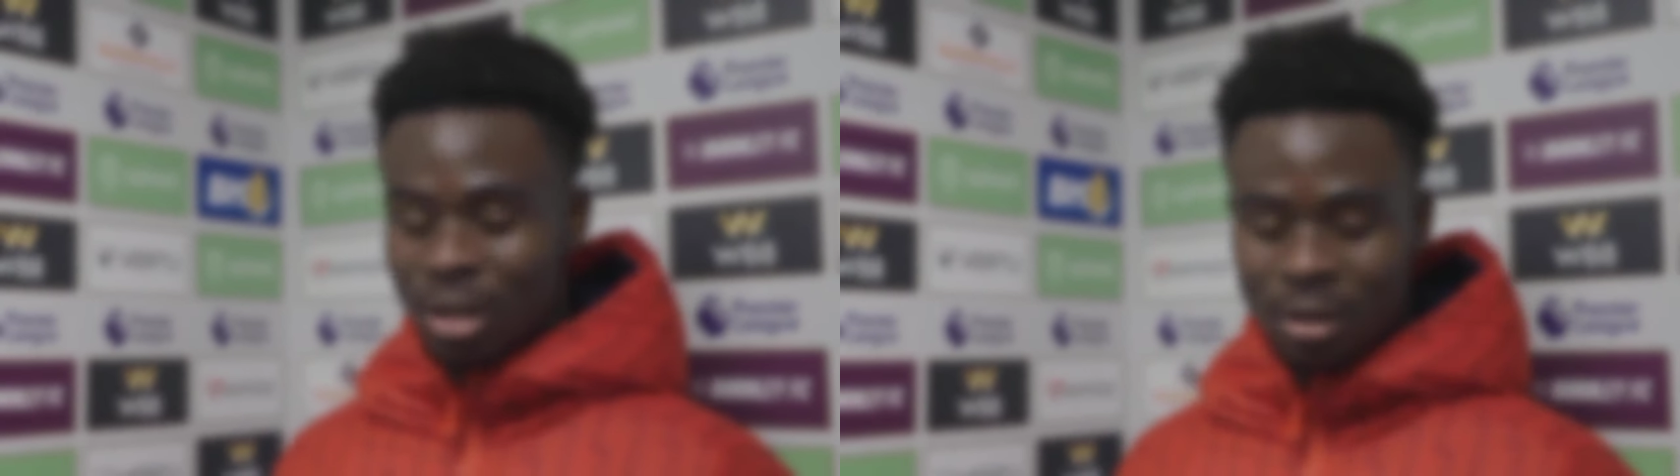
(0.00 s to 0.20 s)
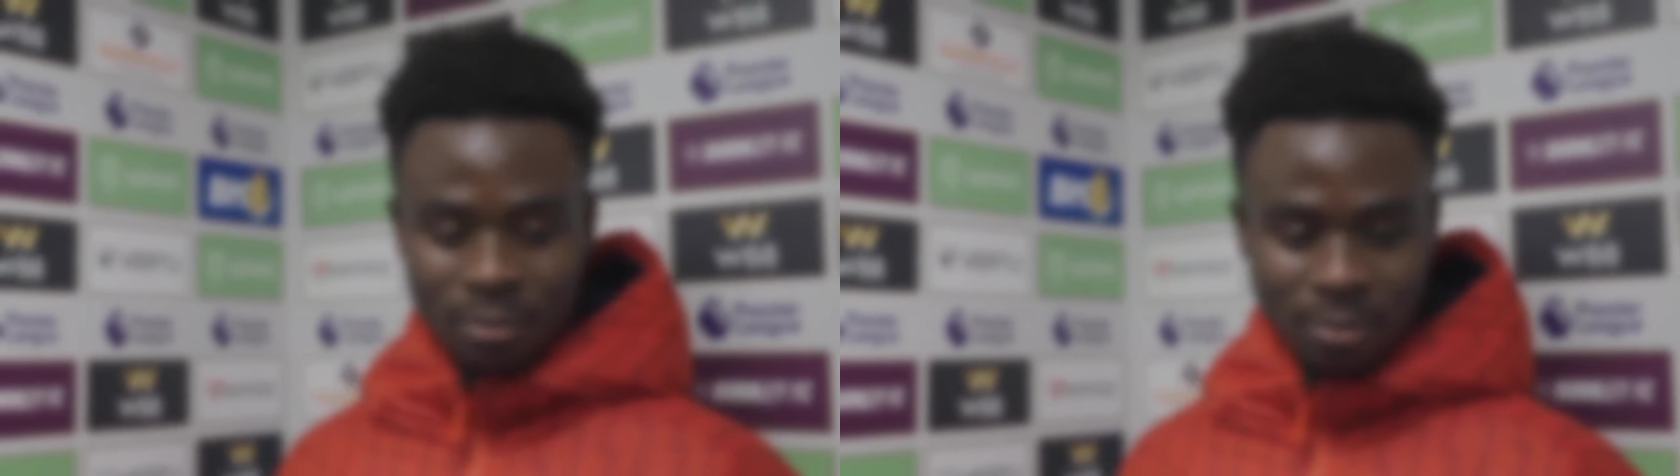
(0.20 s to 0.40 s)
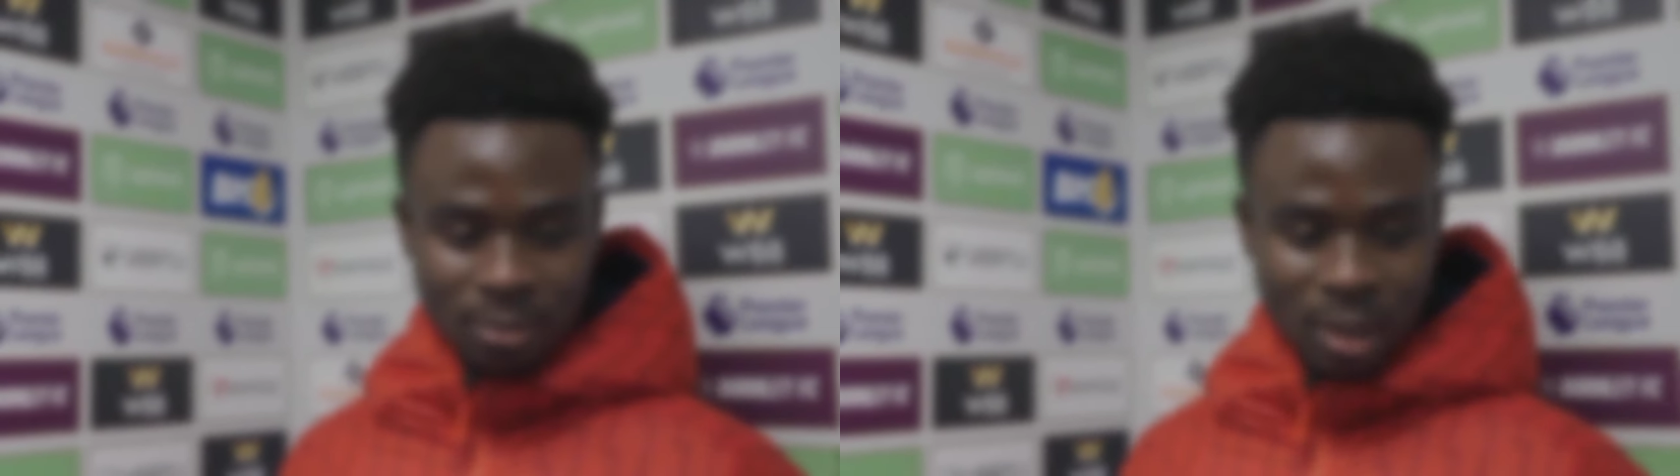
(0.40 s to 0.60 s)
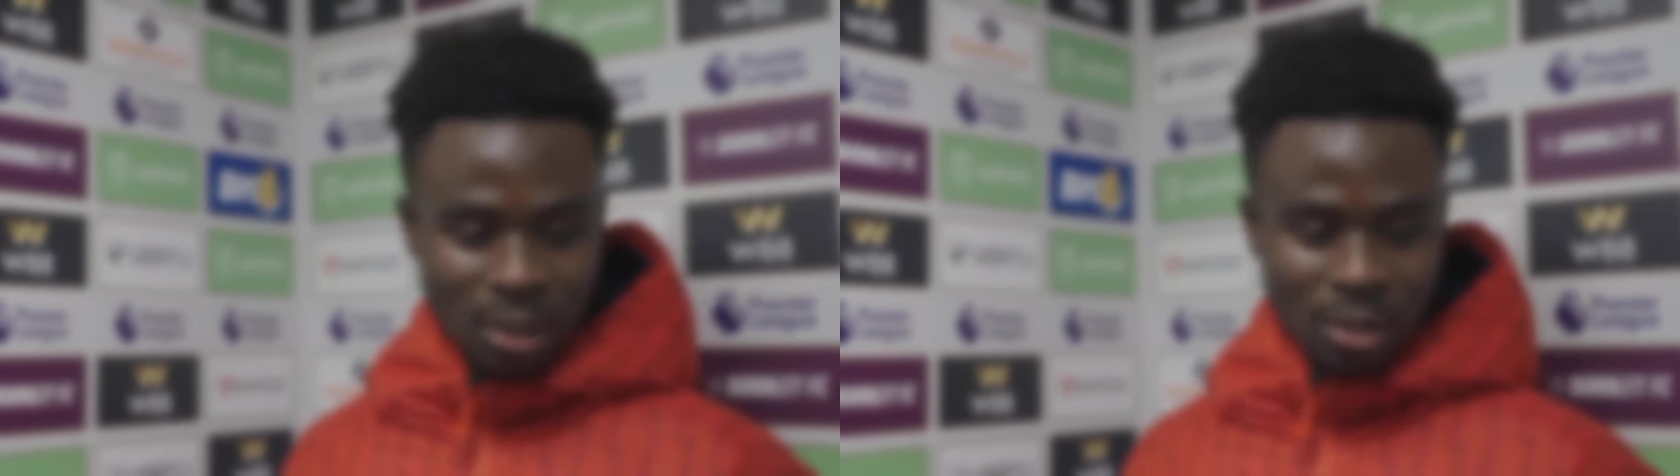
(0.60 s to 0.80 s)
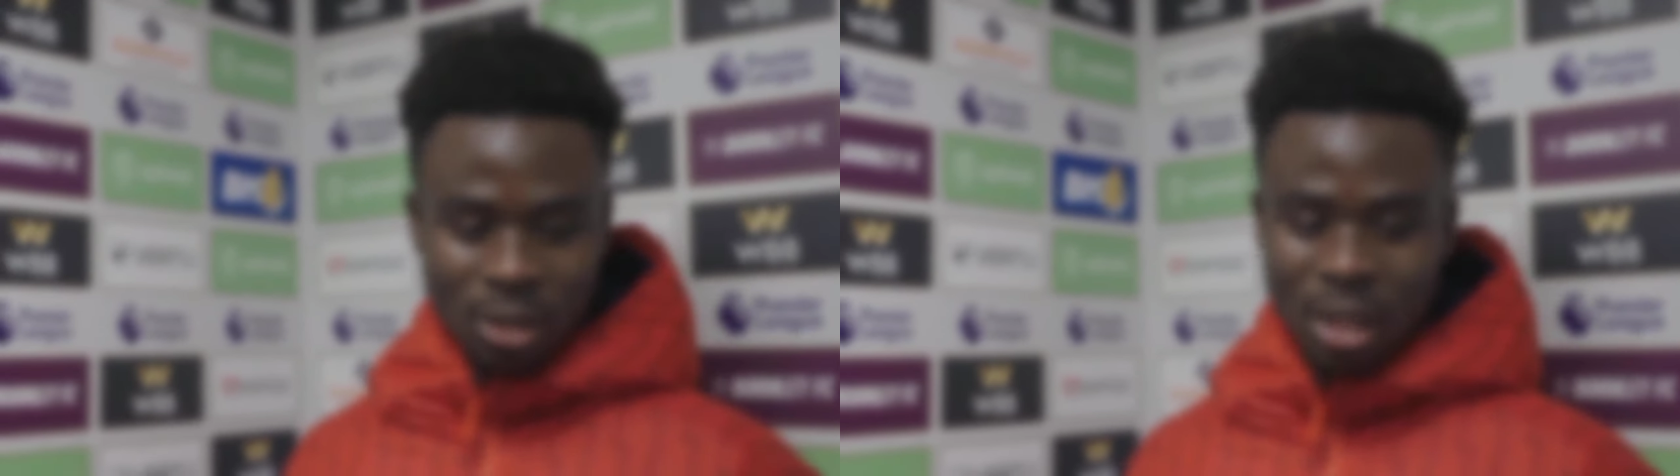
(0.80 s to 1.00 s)

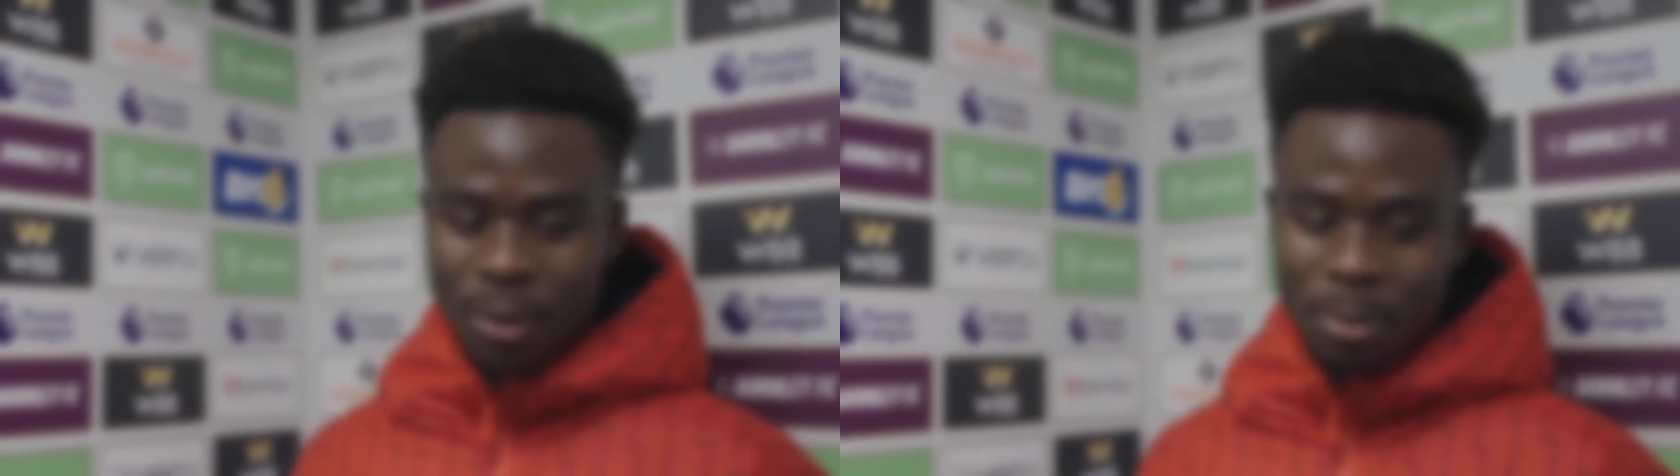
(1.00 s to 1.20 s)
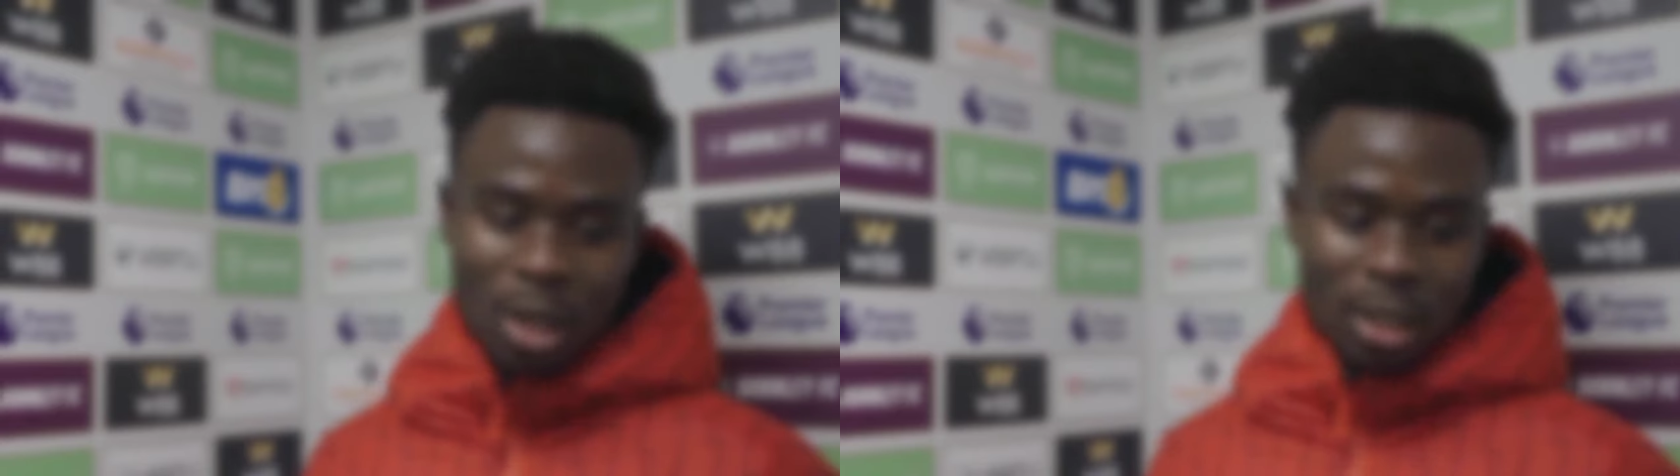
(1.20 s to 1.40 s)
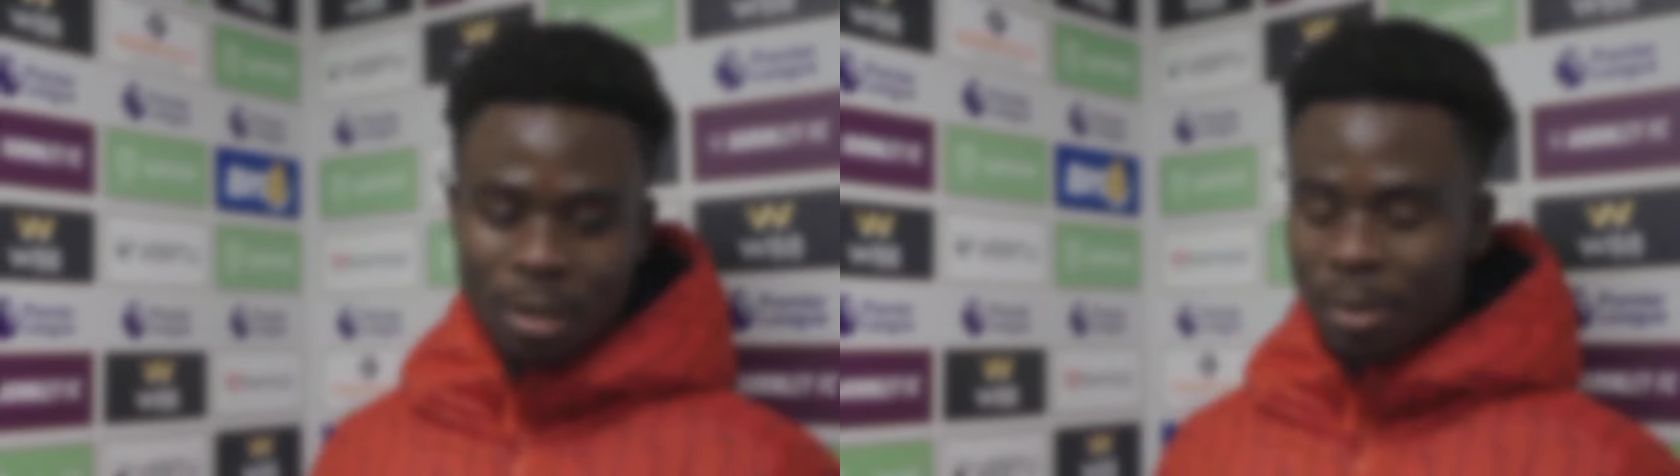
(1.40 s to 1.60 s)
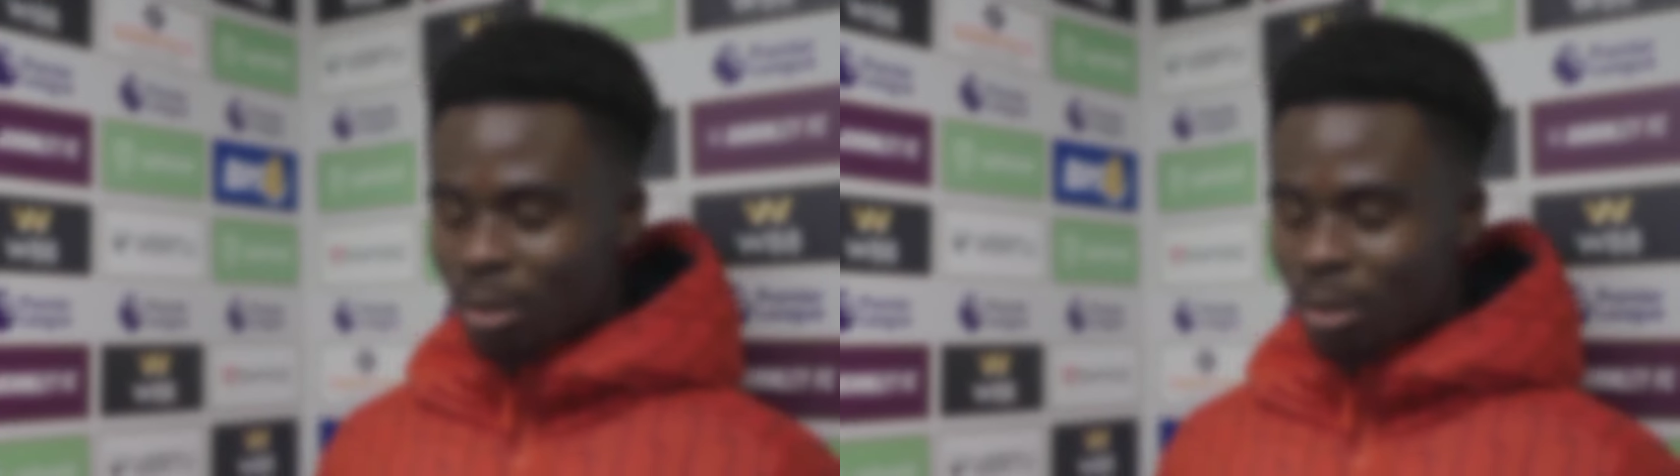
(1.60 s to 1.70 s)
When Martin gave me